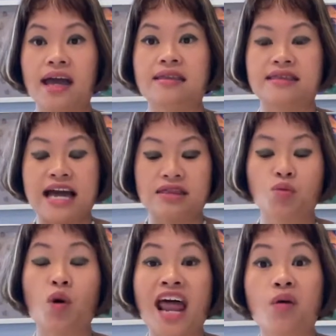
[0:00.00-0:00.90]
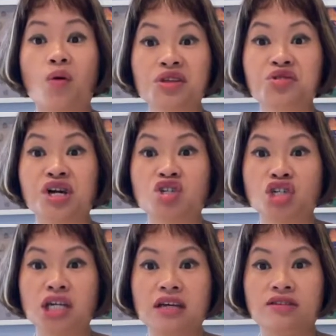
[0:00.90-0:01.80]
that what I want to
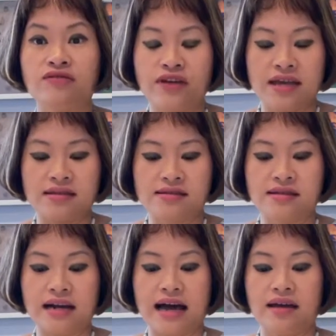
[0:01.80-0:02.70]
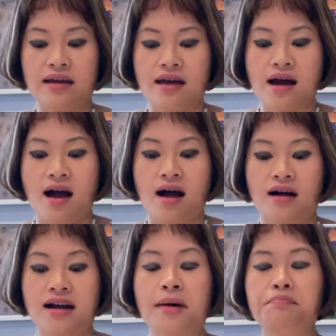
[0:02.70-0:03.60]
achieve is like
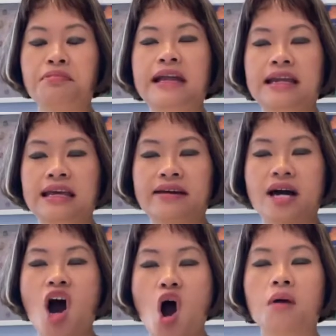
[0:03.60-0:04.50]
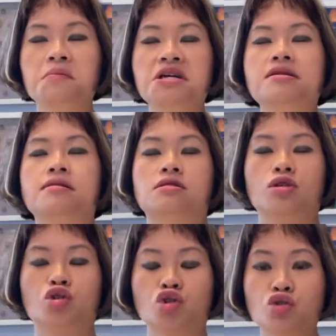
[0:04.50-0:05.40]
completely calmness,
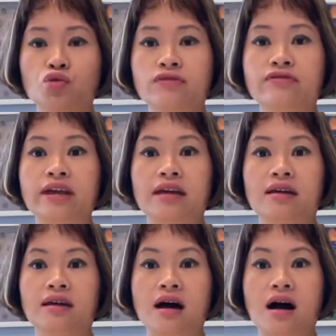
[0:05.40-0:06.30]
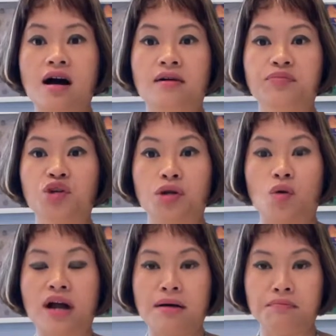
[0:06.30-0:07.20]
soothing,
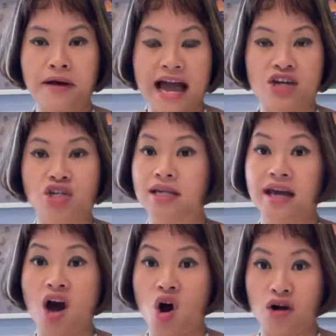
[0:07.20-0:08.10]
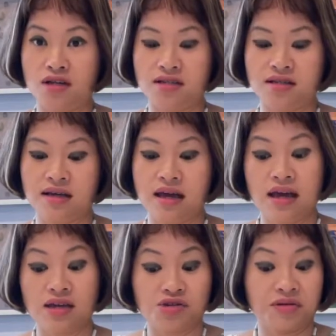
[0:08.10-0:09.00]
compassionate heart.
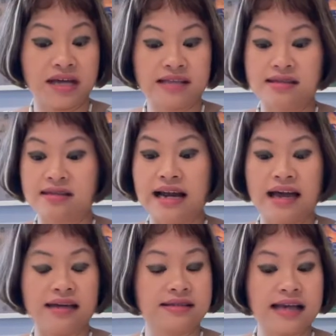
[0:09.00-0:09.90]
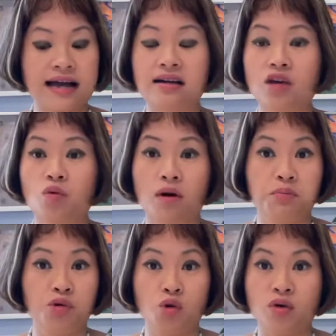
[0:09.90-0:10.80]
So that's like exactly
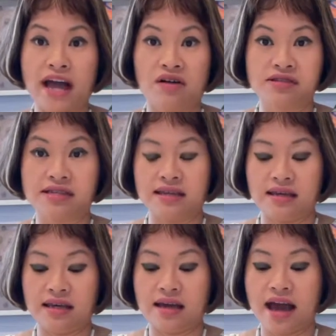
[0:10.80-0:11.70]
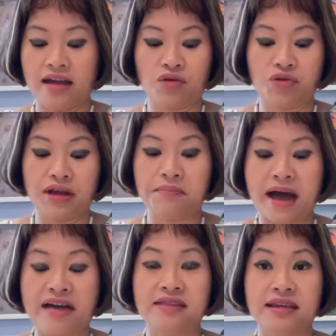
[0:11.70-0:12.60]
what blue chalcedony and green
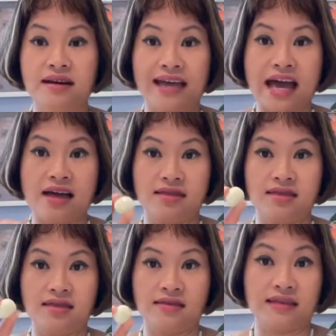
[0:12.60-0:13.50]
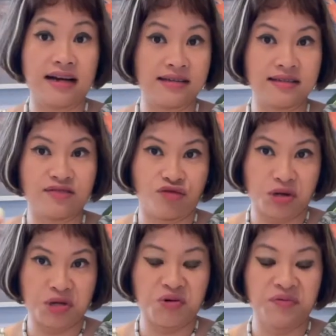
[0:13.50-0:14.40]
banded agate does for
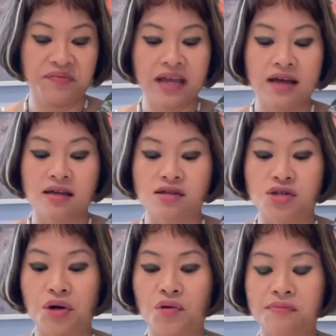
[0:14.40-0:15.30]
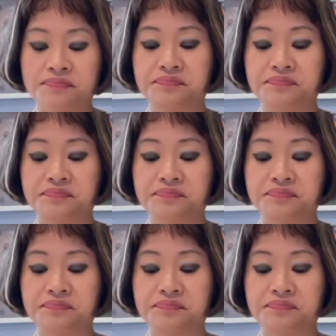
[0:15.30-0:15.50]
you. So